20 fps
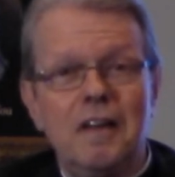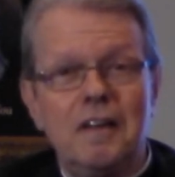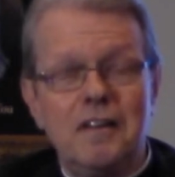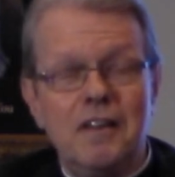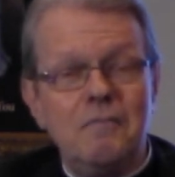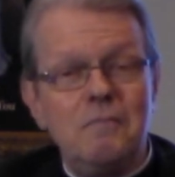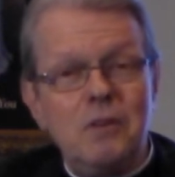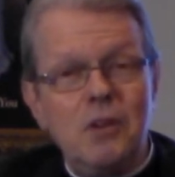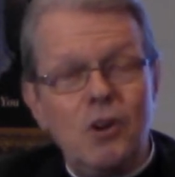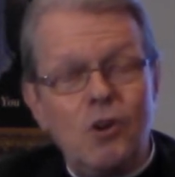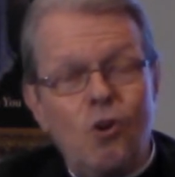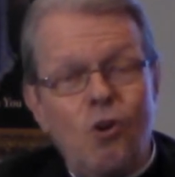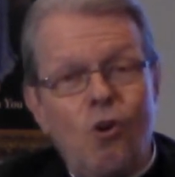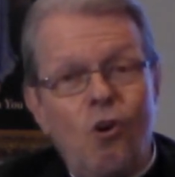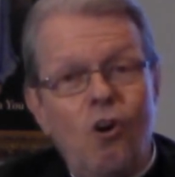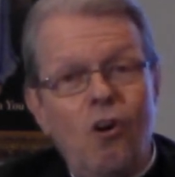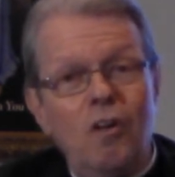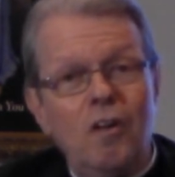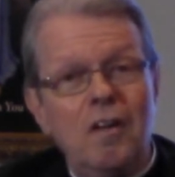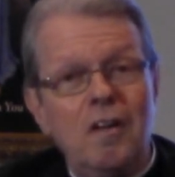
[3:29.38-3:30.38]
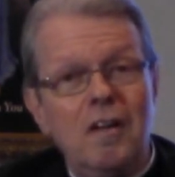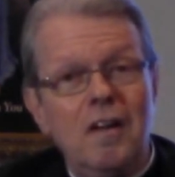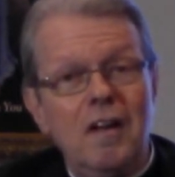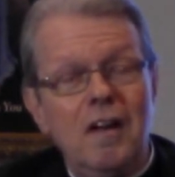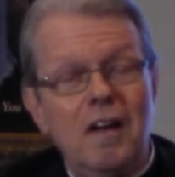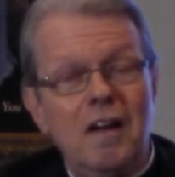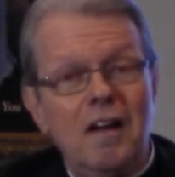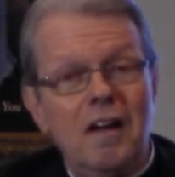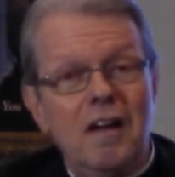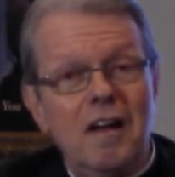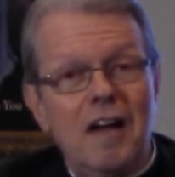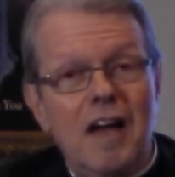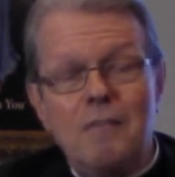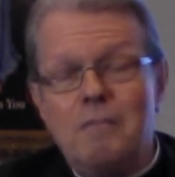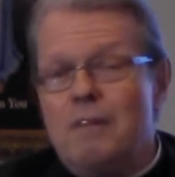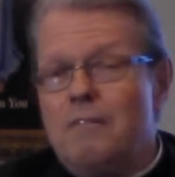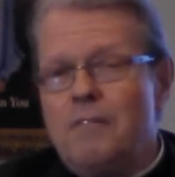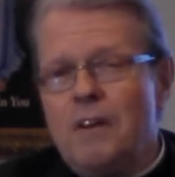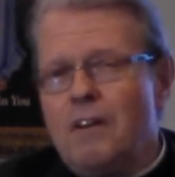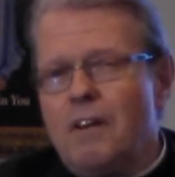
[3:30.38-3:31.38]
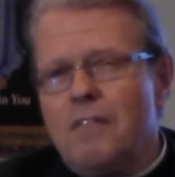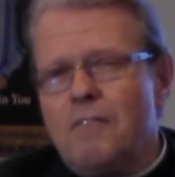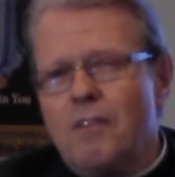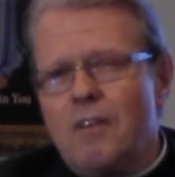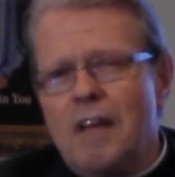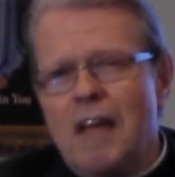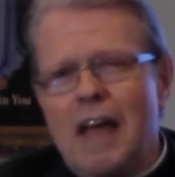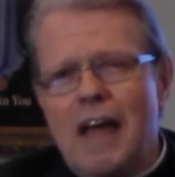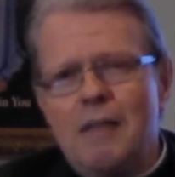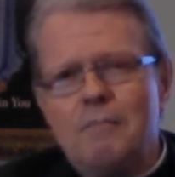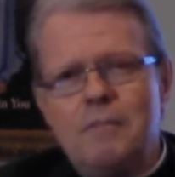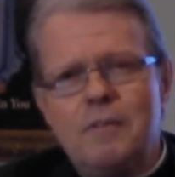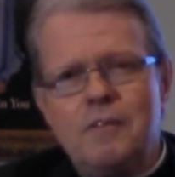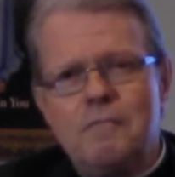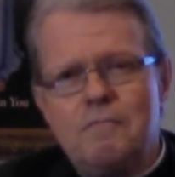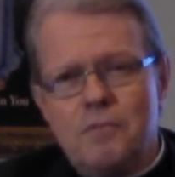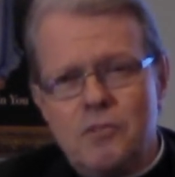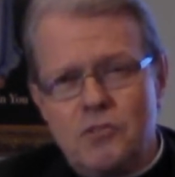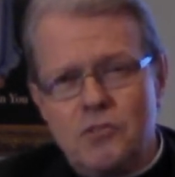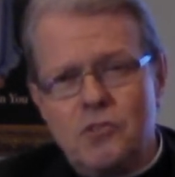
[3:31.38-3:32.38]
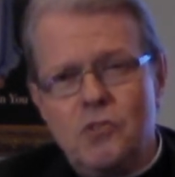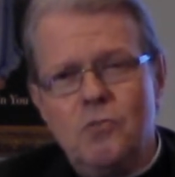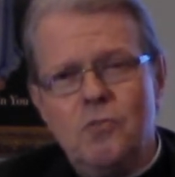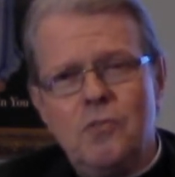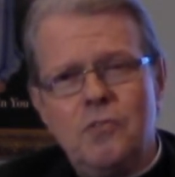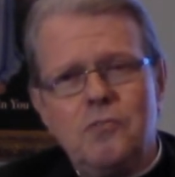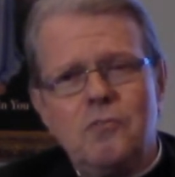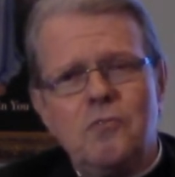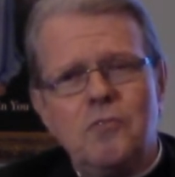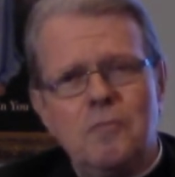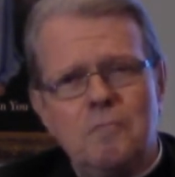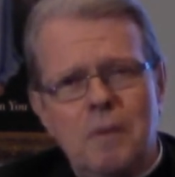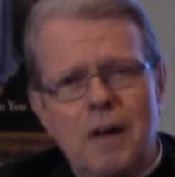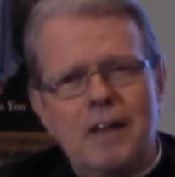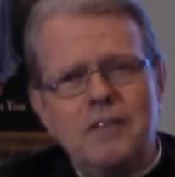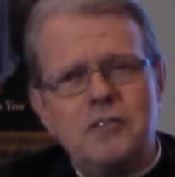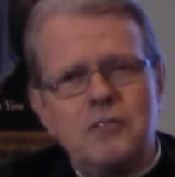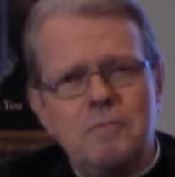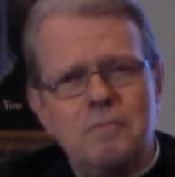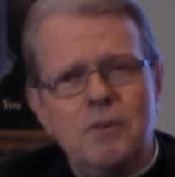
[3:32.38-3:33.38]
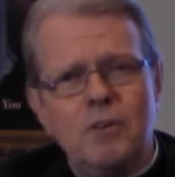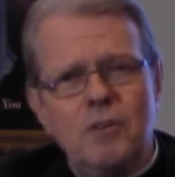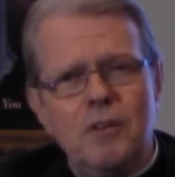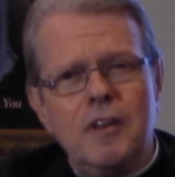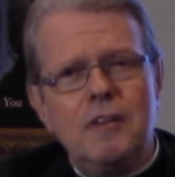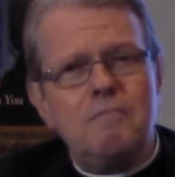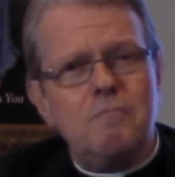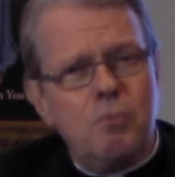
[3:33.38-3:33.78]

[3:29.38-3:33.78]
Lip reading: give me a call. I'd be very, very happy to pursue with you the possibility.